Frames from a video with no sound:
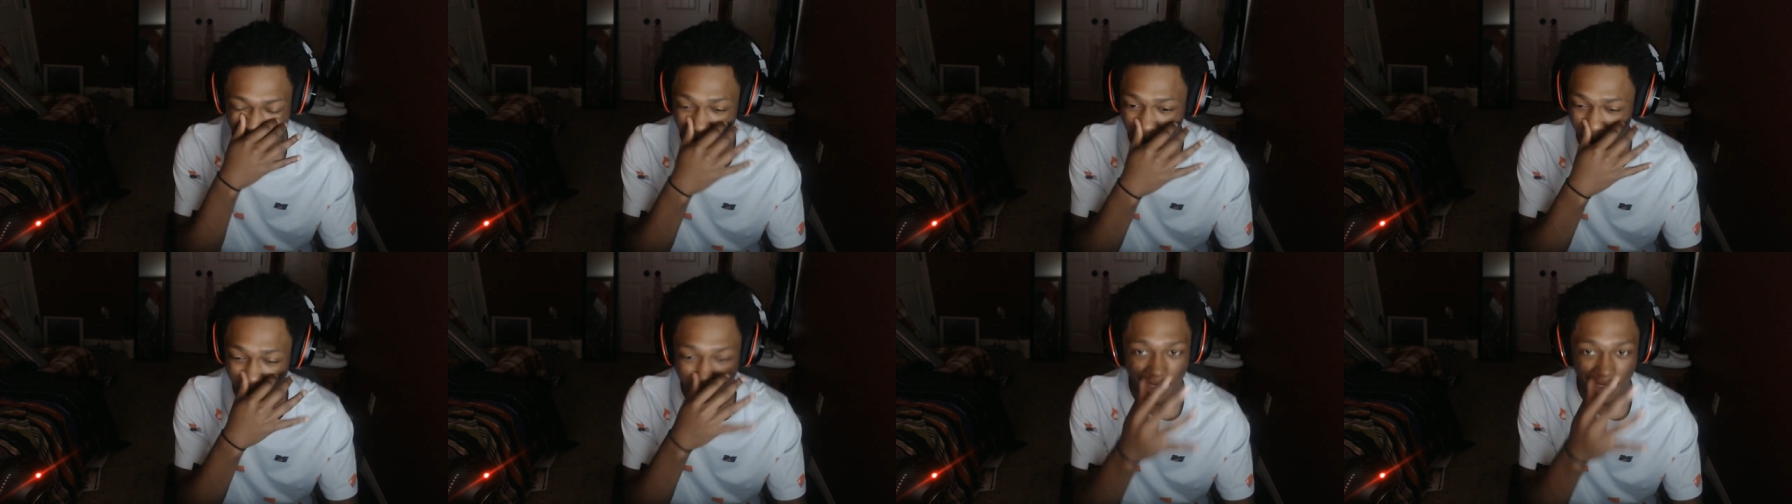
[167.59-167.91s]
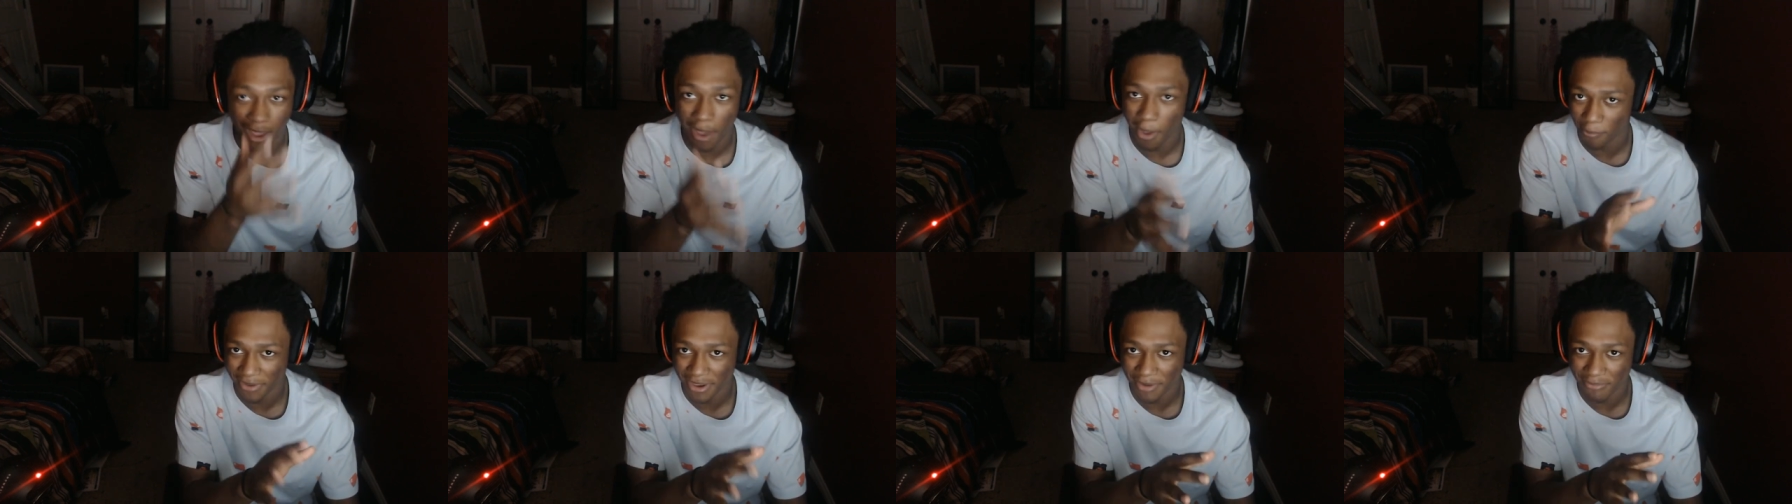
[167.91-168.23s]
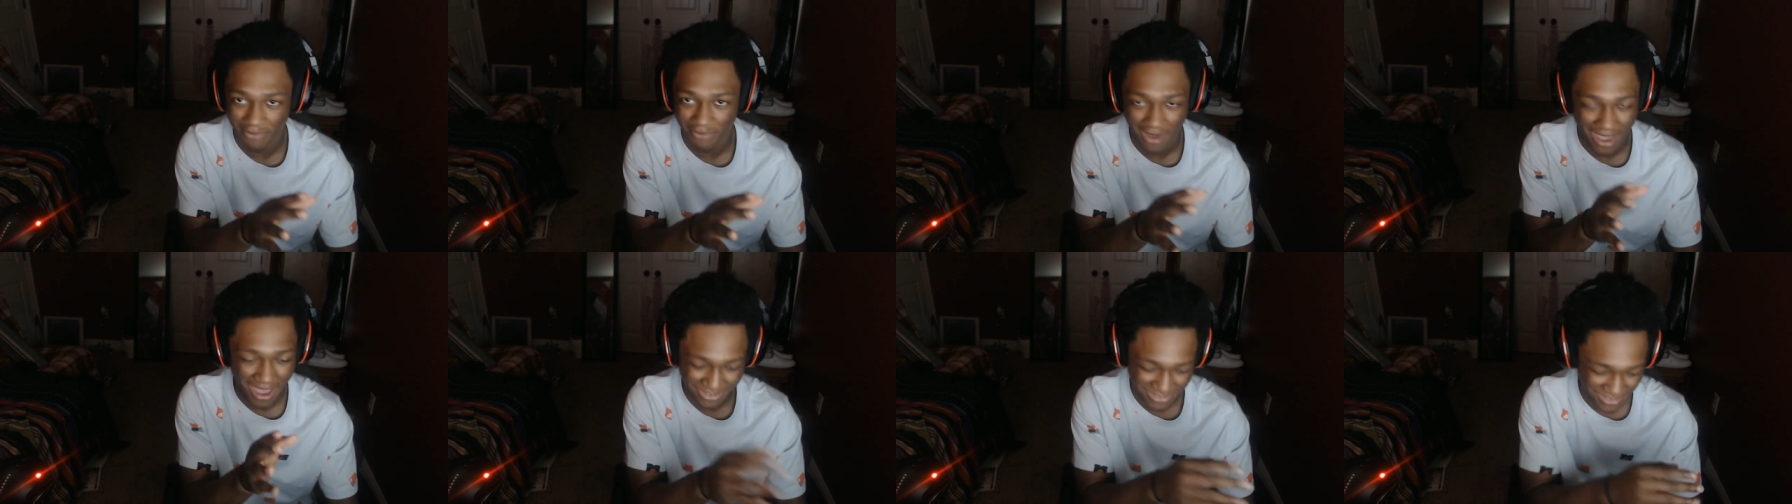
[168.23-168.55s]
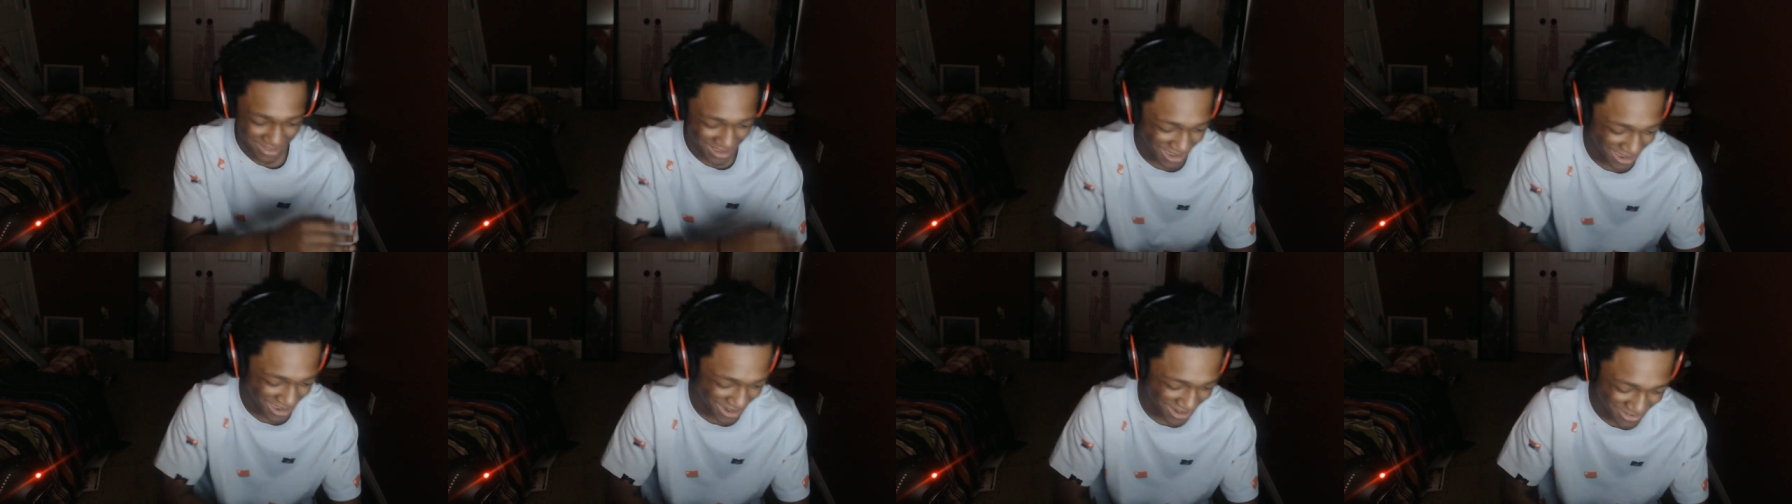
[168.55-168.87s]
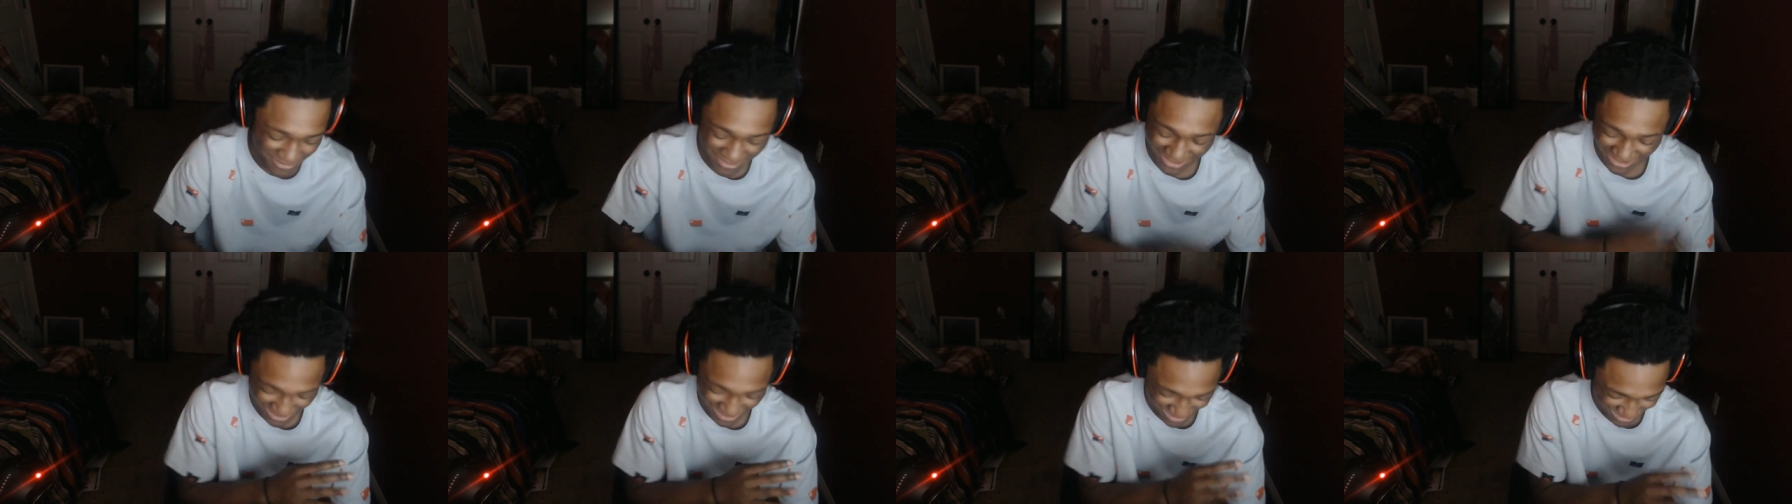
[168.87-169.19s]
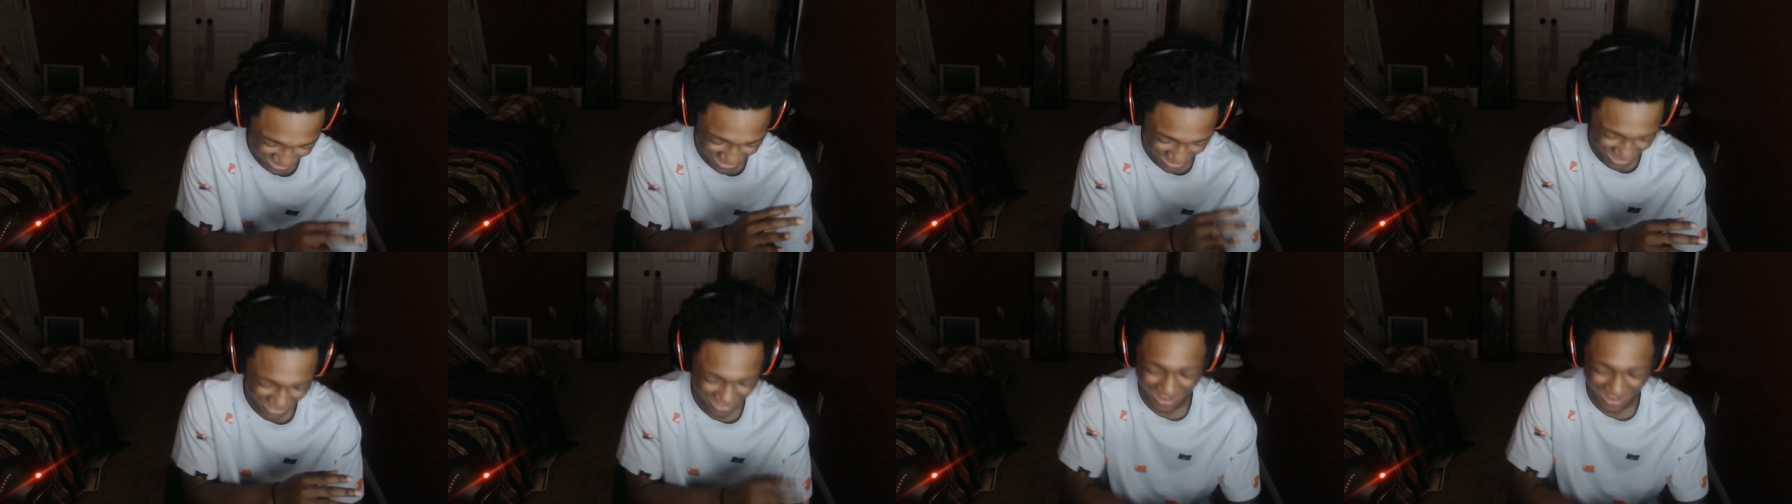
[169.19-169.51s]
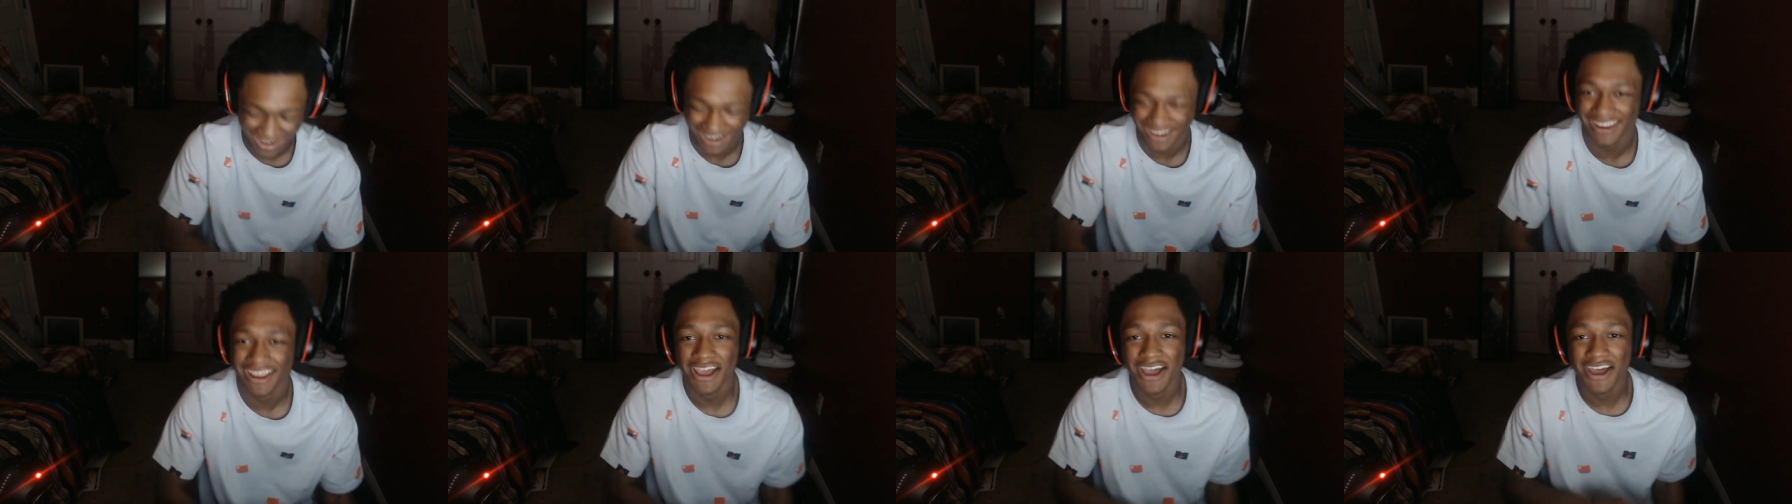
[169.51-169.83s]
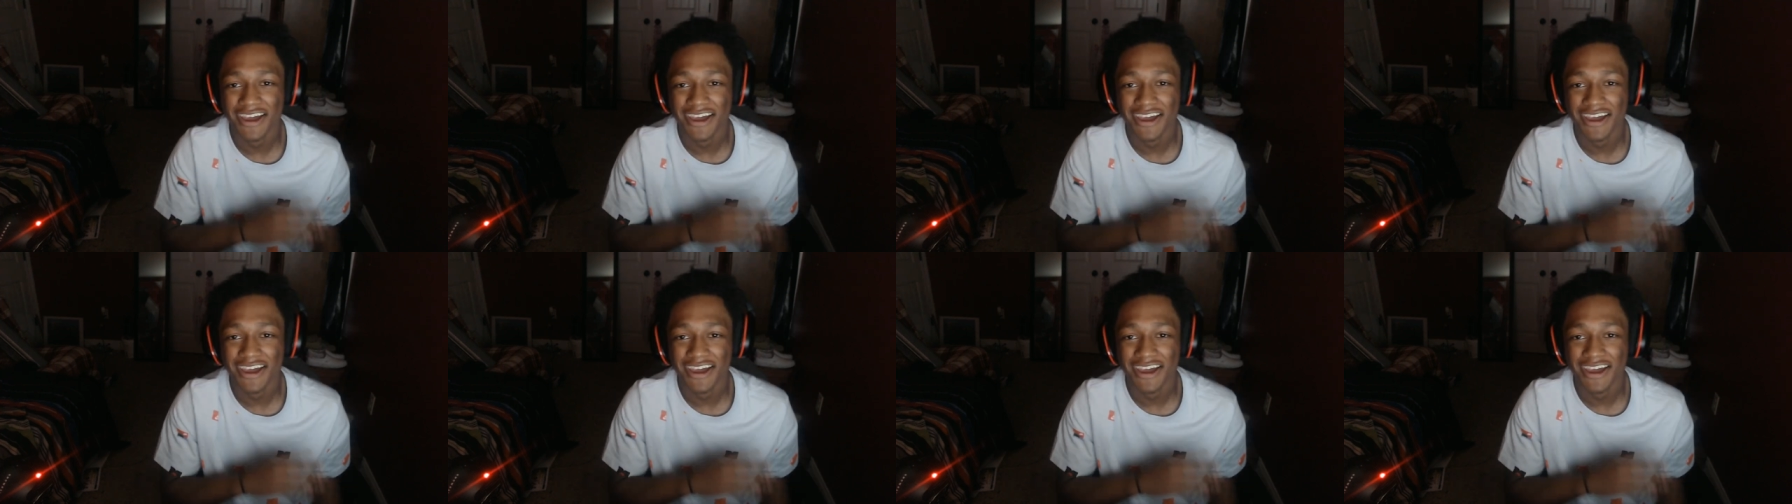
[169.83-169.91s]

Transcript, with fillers: Oh, I've been past that. That's deadline.